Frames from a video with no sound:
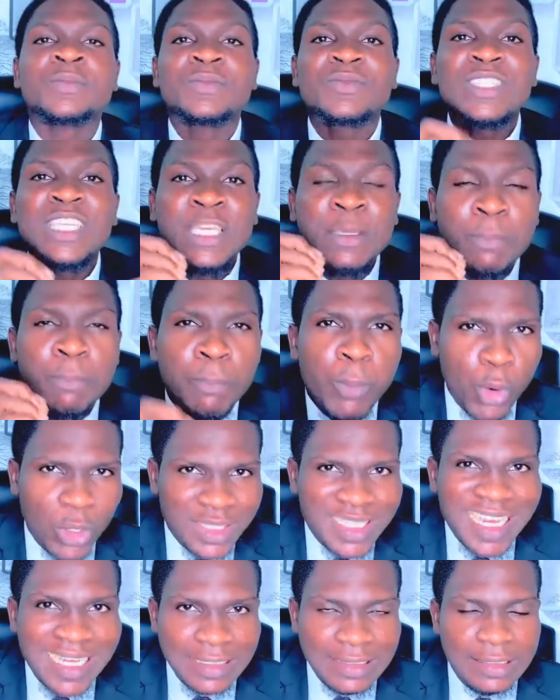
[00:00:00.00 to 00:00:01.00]

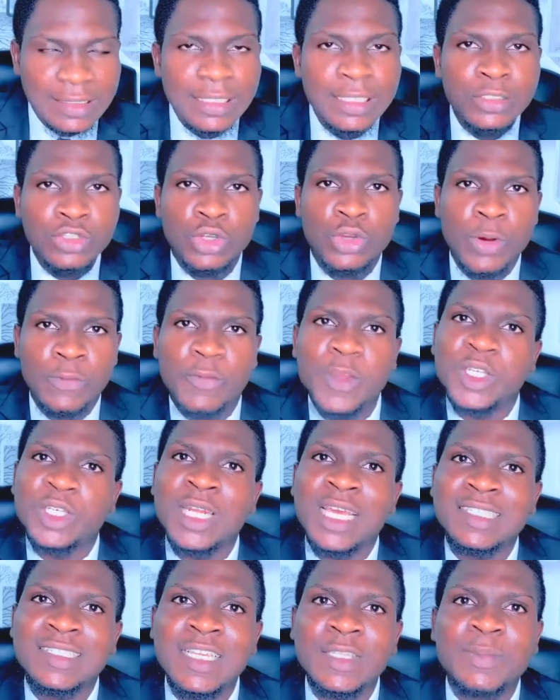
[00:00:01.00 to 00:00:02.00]
important is the confessional
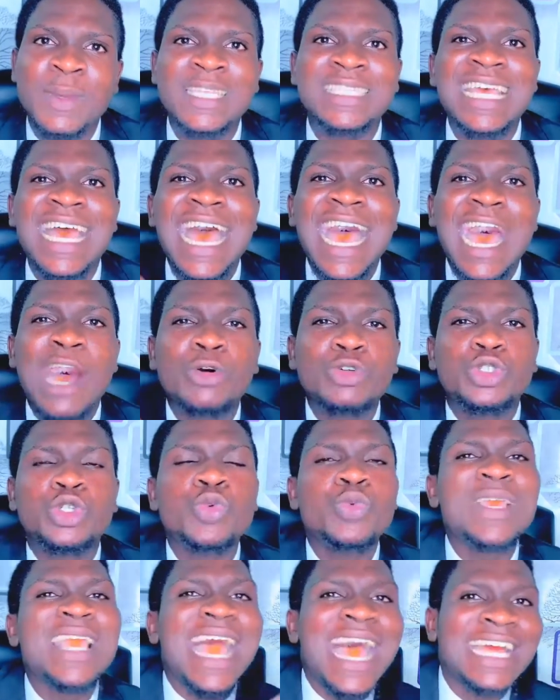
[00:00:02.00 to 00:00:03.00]
statement. How do
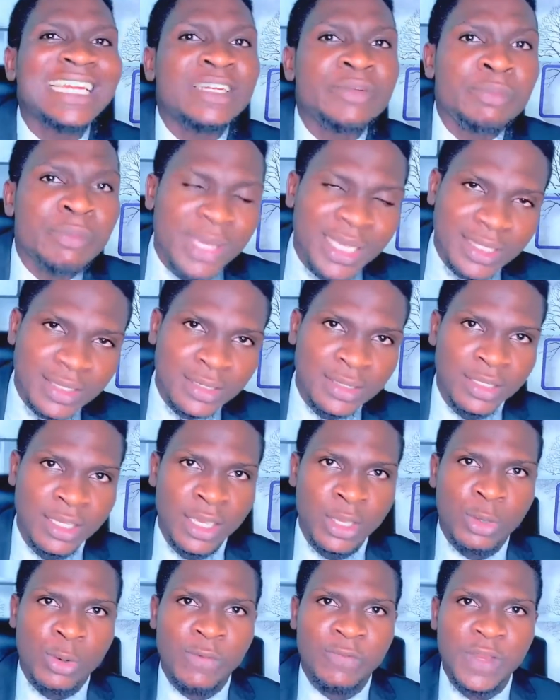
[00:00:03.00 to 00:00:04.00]
we admit a
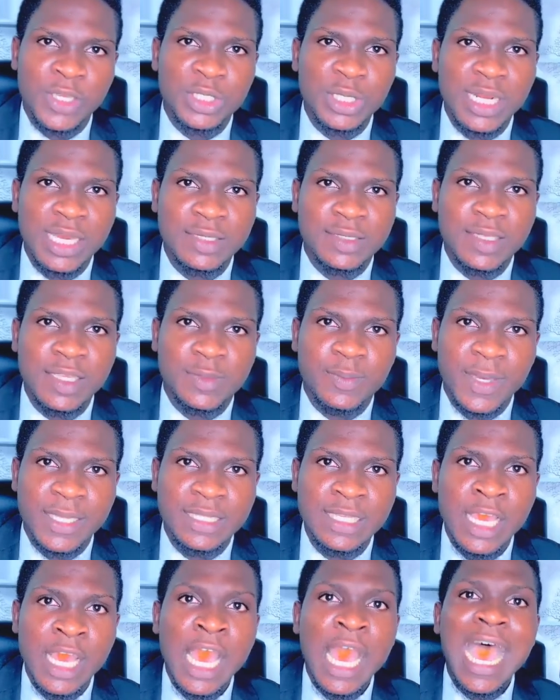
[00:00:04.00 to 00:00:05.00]
confessional statement?
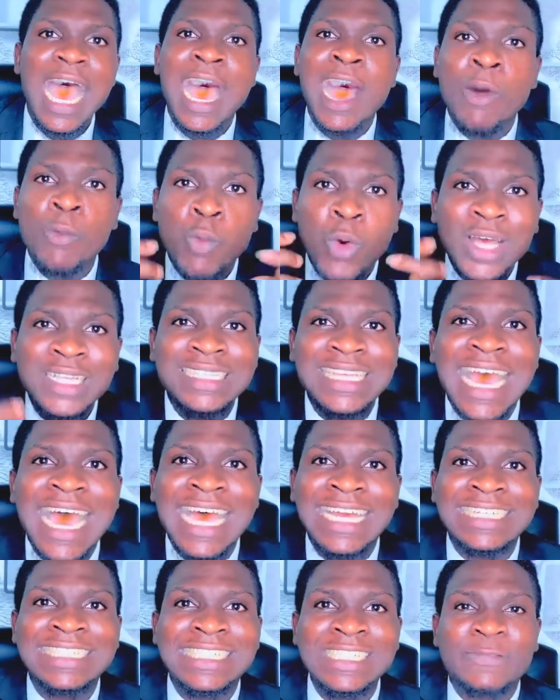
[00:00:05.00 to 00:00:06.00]
What
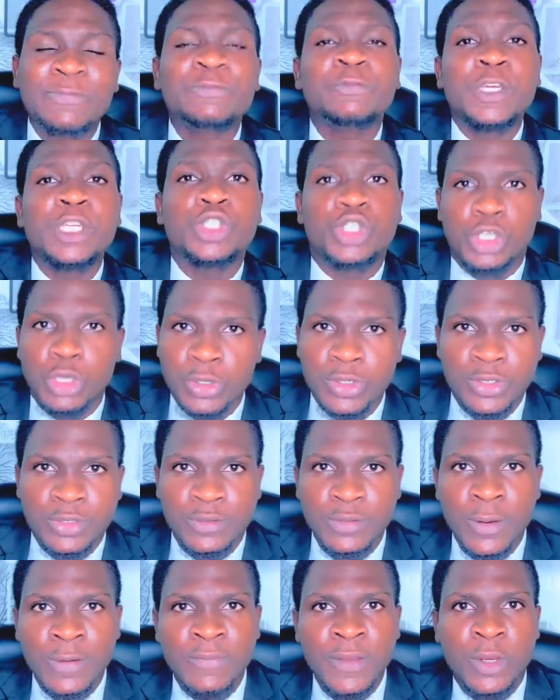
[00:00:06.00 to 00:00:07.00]
are the features
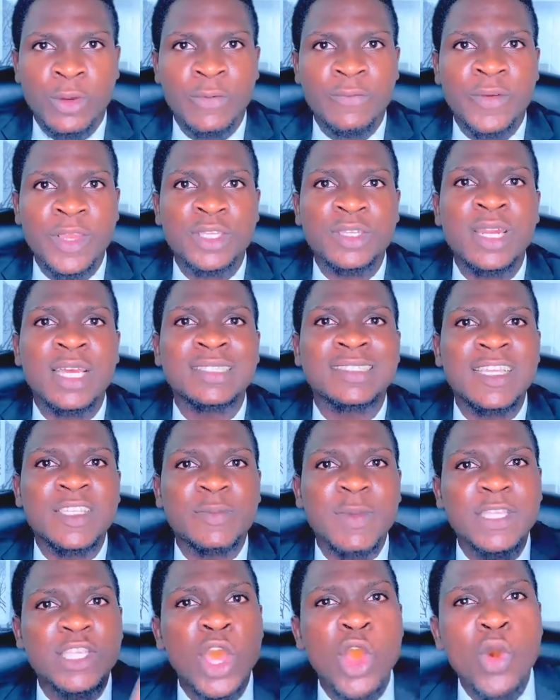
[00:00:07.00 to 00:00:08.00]
of a confessional
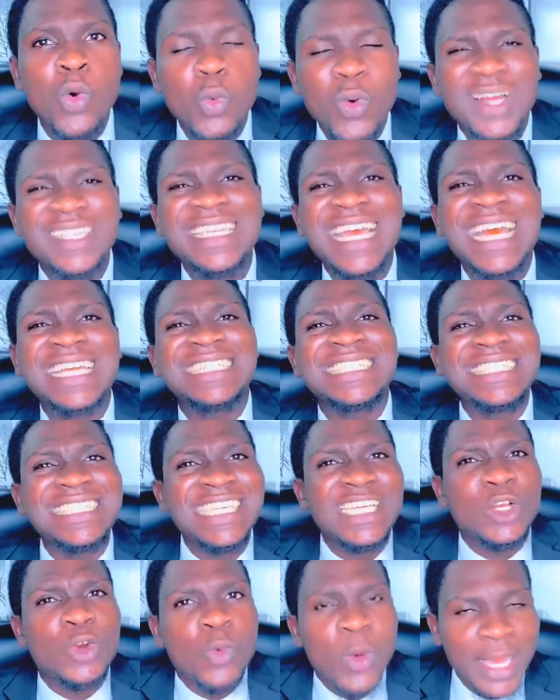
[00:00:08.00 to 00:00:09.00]
statement? What are the
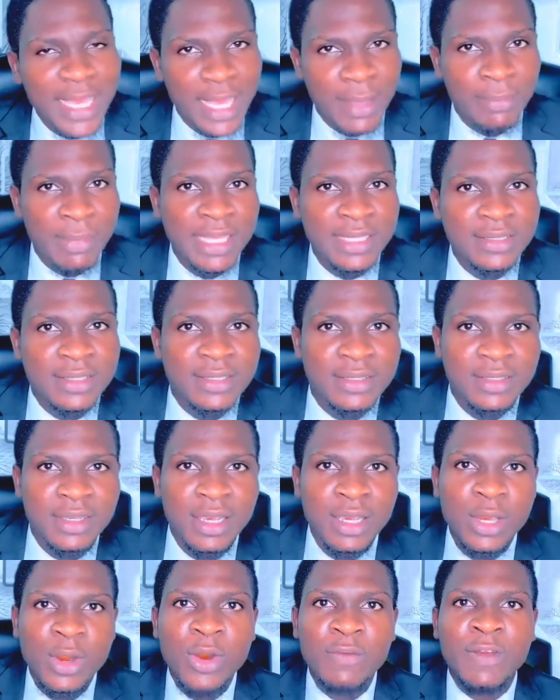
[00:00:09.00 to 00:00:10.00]
requirements
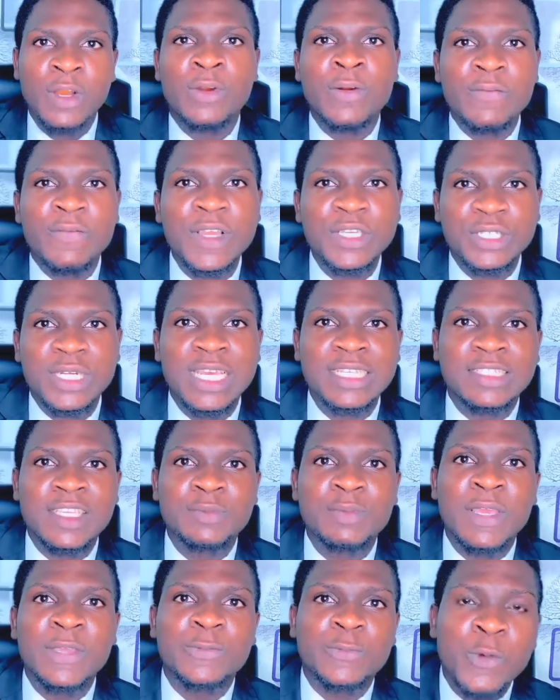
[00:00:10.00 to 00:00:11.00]
of a confessional
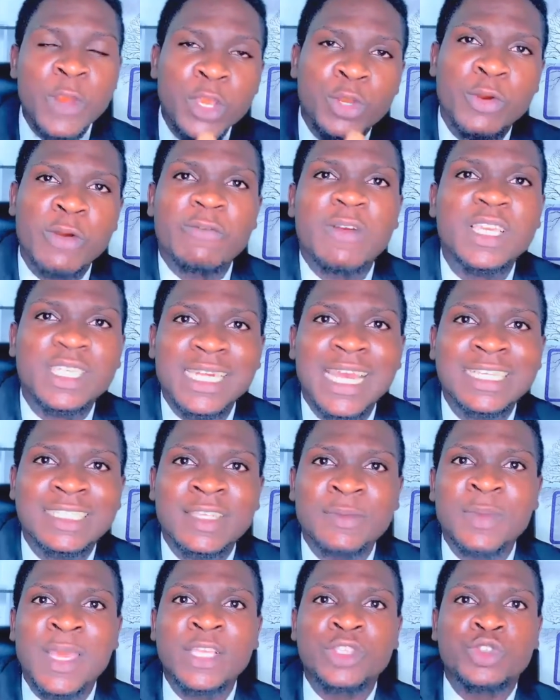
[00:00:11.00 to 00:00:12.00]
statement? For a confessional
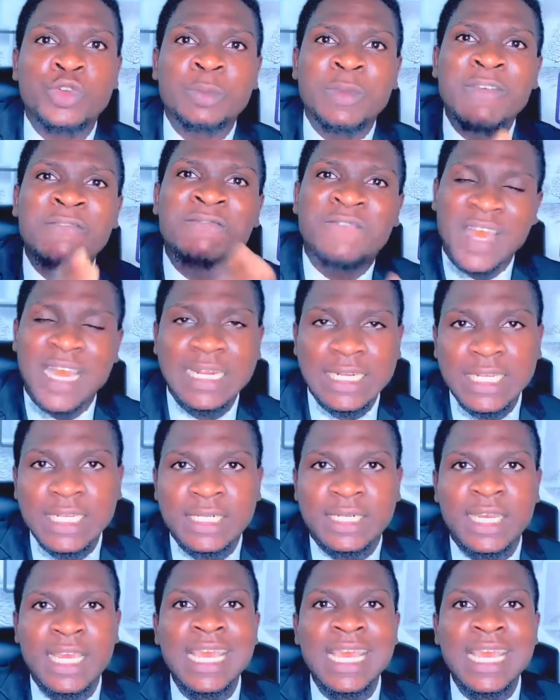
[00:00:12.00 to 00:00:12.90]
statement to be valid